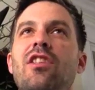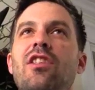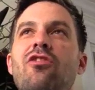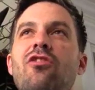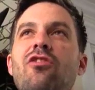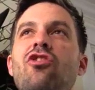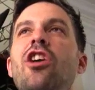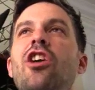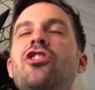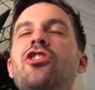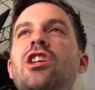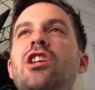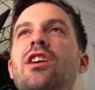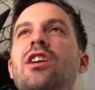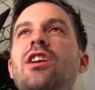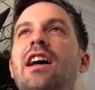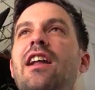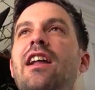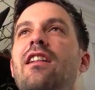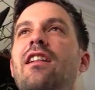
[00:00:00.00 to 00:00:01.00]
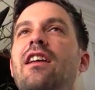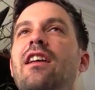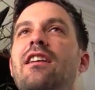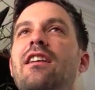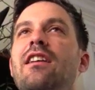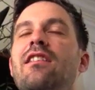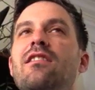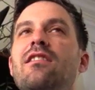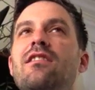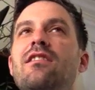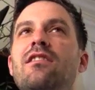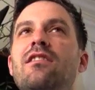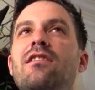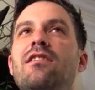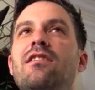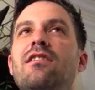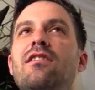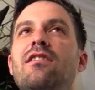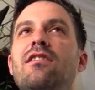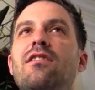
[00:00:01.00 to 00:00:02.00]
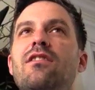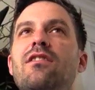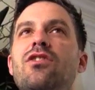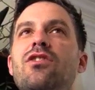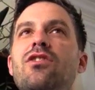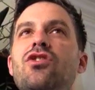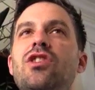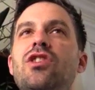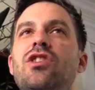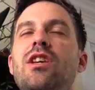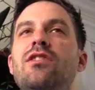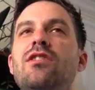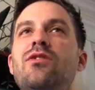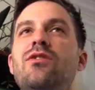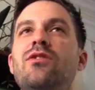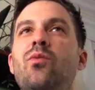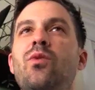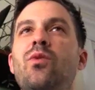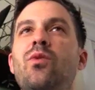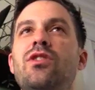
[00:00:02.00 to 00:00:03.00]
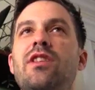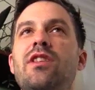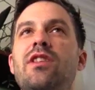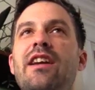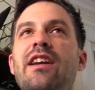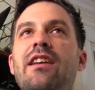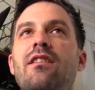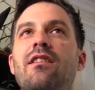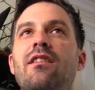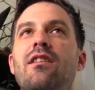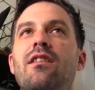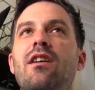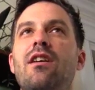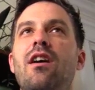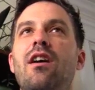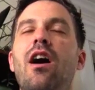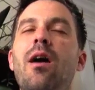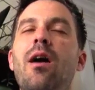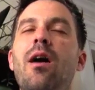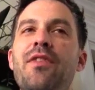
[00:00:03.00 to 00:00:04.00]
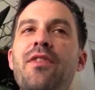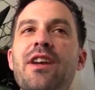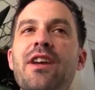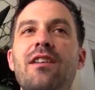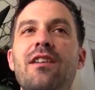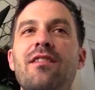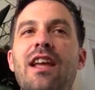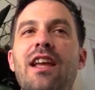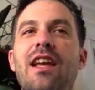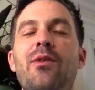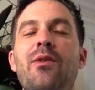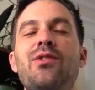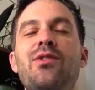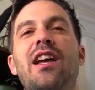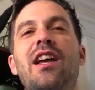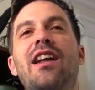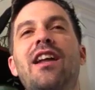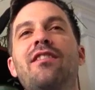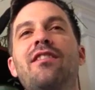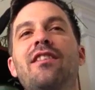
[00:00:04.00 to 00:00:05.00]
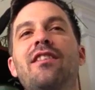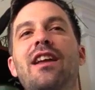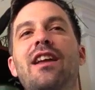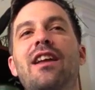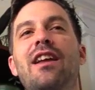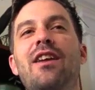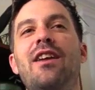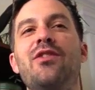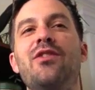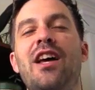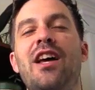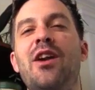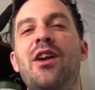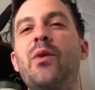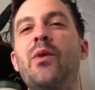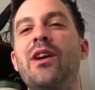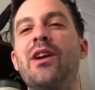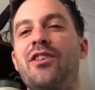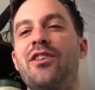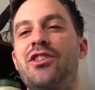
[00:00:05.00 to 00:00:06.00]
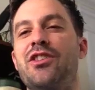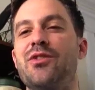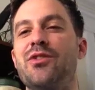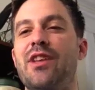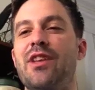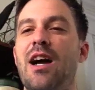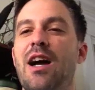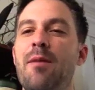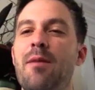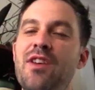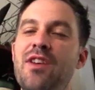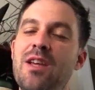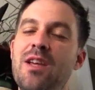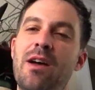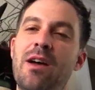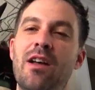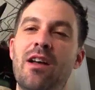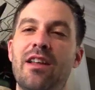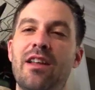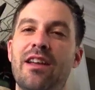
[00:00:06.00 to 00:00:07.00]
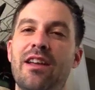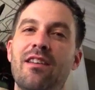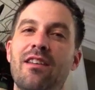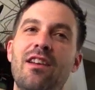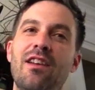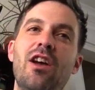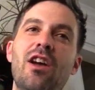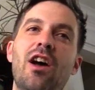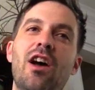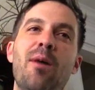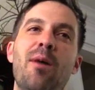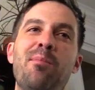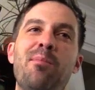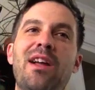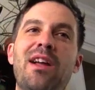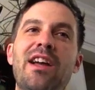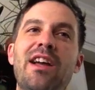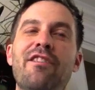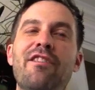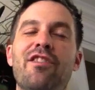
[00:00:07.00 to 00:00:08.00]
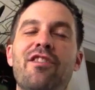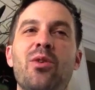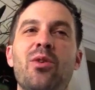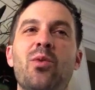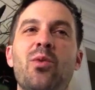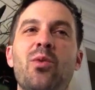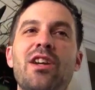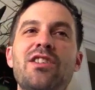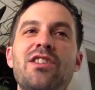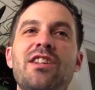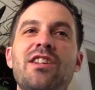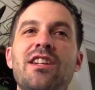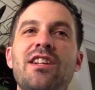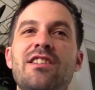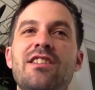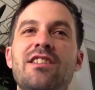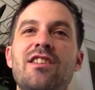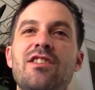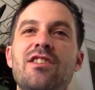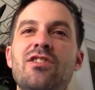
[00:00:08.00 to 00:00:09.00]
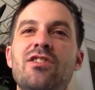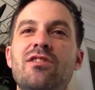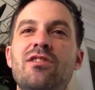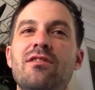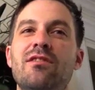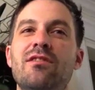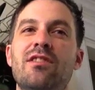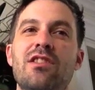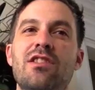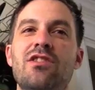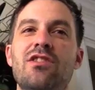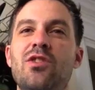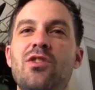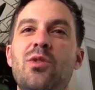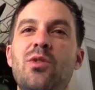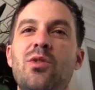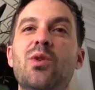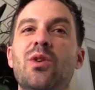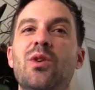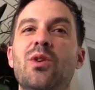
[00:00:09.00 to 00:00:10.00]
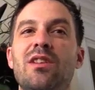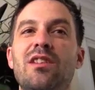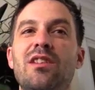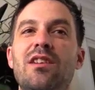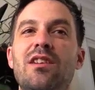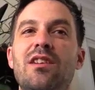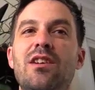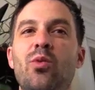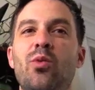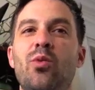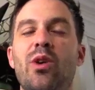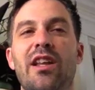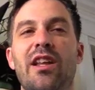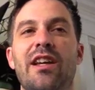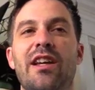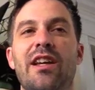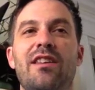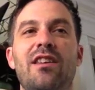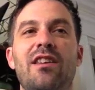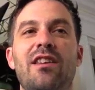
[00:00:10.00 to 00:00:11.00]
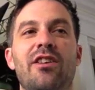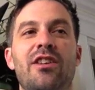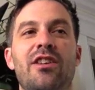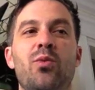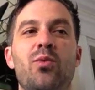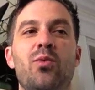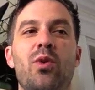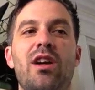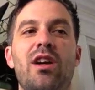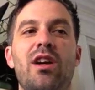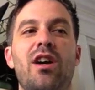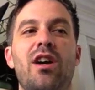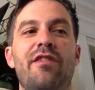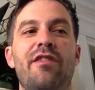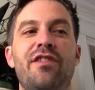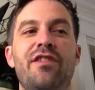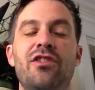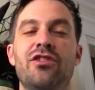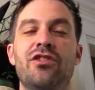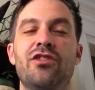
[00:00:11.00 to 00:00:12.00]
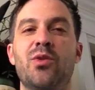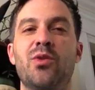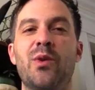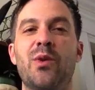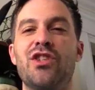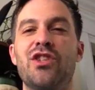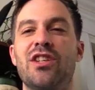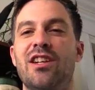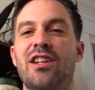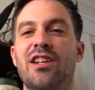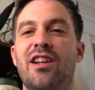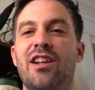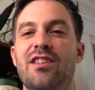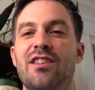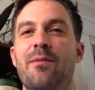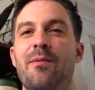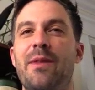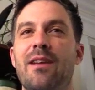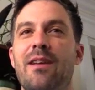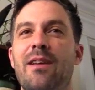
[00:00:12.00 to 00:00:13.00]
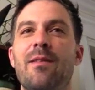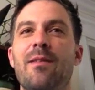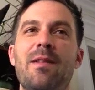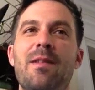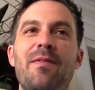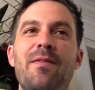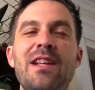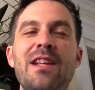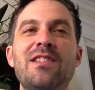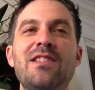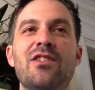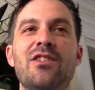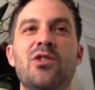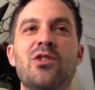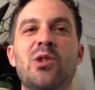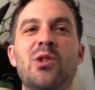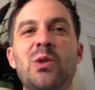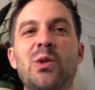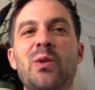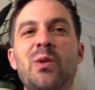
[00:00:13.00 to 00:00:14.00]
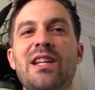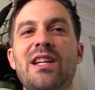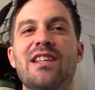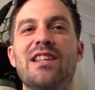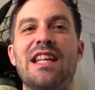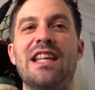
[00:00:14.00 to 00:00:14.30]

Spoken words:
no, she kind of like was like, I'm thinking it was kind of weird because she was like, I'm thinking about like applying for a work study to this school where like you work off your tuition and all this. I'm like, that sounds cool. What is it?